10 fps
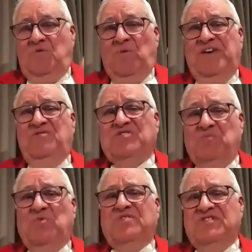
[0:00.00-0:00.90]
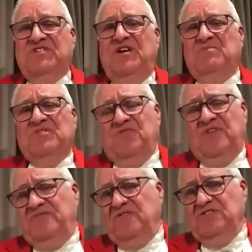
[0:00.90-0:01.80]
we use them all the time as
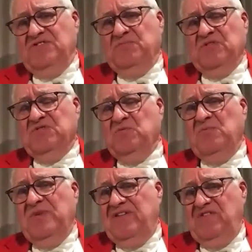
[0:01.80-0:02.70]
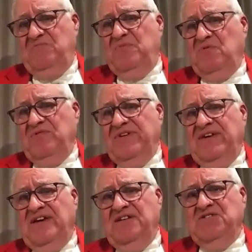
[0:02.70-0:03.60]
reference books when we have important
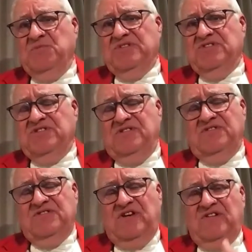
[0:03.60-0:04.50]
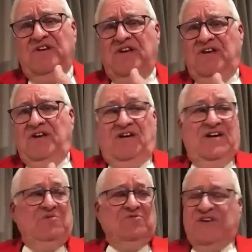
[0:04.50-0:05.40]
engagements. And so
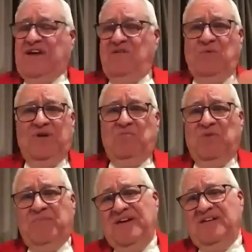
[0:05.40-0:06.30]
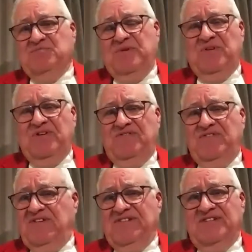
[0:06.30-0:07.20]
I always carry one in my bag, to be
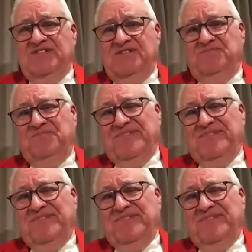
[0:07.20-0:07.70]
perfectly honest.